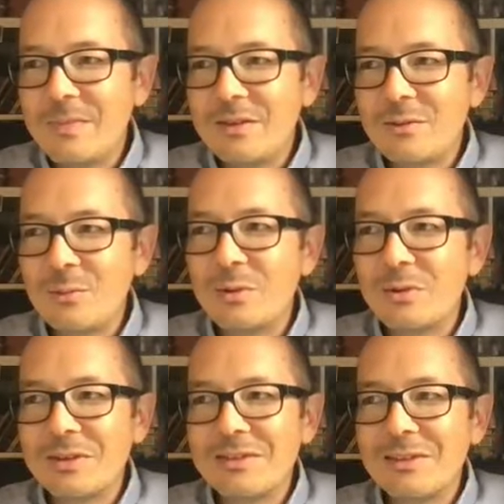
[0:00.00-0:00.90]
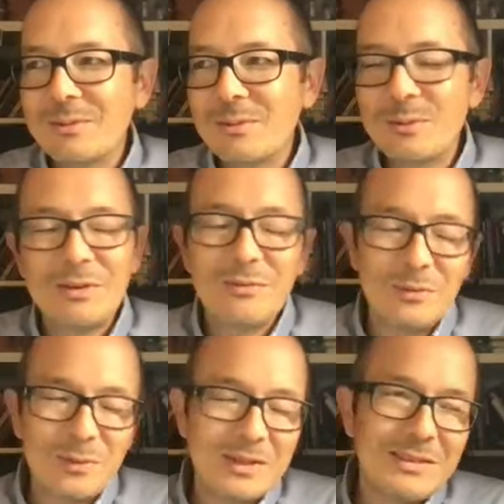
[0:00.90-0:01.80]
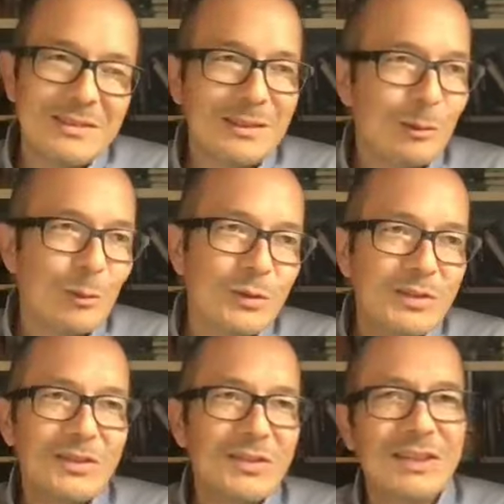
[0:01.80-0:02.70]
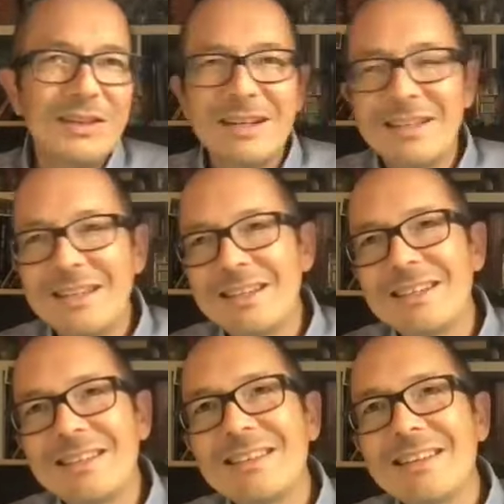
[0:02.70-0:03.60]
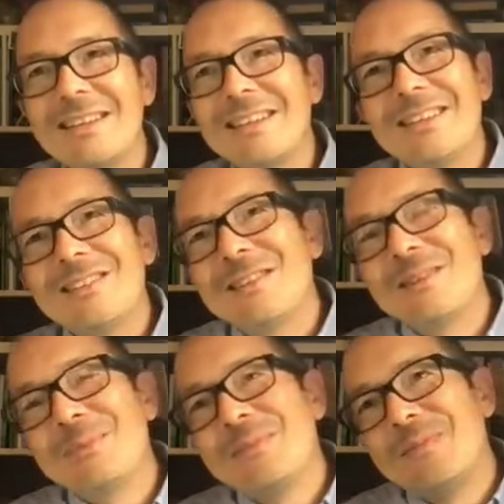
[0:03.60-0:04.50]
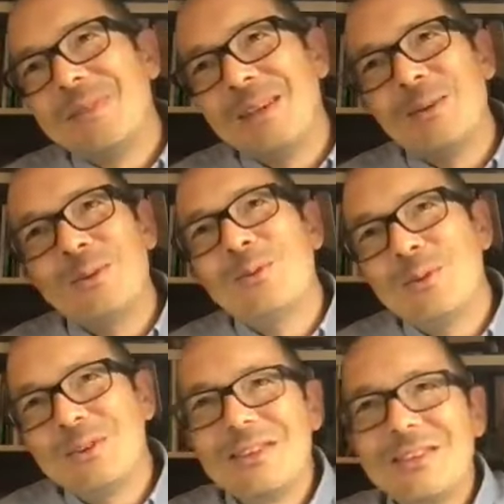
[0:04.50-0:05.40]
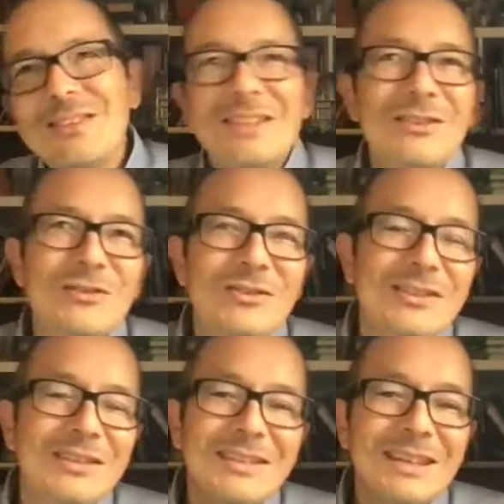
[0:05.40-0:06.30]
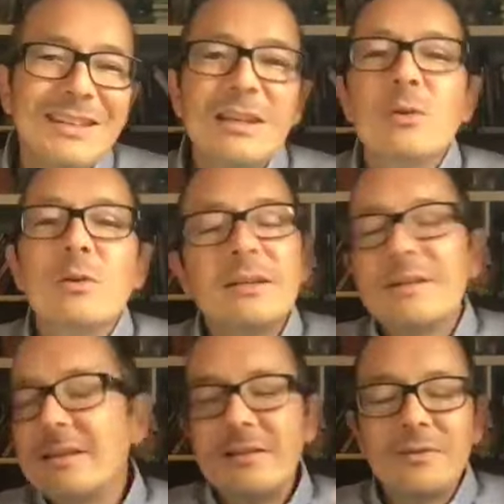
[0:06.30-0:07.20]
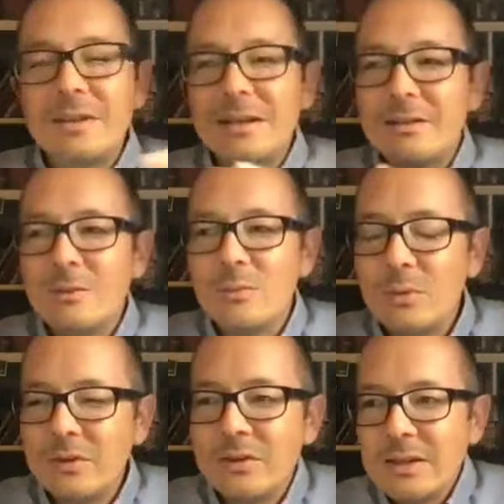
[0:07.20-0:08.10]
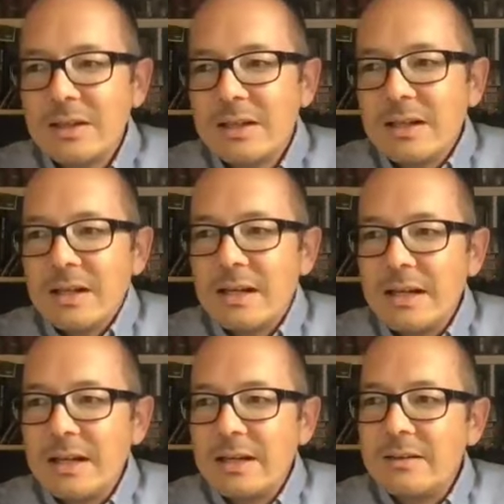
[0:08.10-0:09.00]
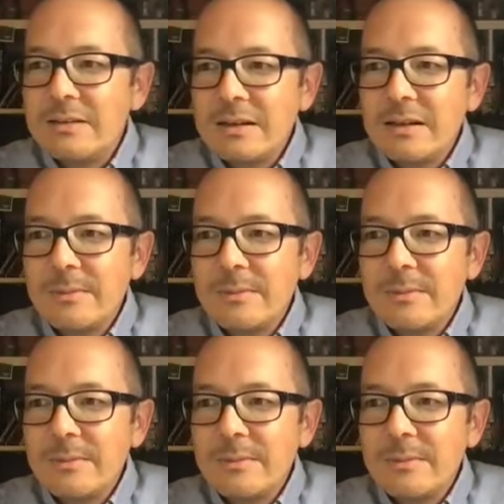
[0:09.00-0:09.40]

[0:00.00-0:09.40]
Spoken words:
this award. And there were all different ones: the Law Society and some health organization, and they all had their different art awards. And